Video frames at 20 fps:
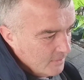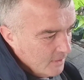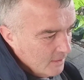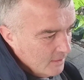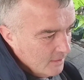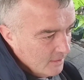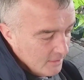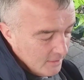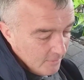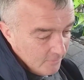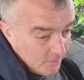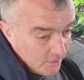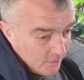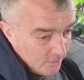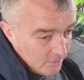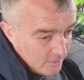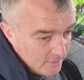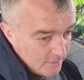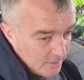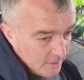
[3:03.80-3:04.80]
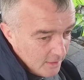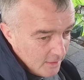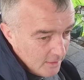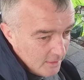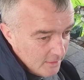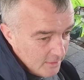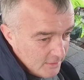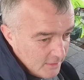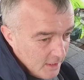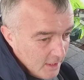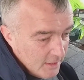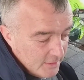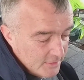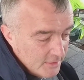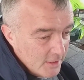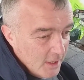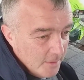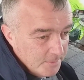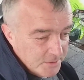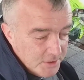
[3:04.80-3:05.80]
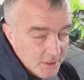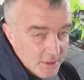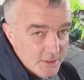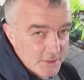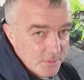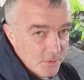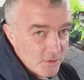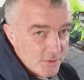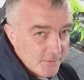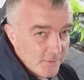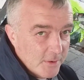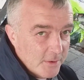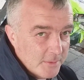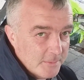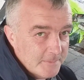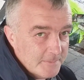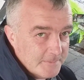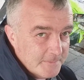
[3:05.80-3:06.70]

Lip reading: you'd never know. It's an option, I suppose, for them.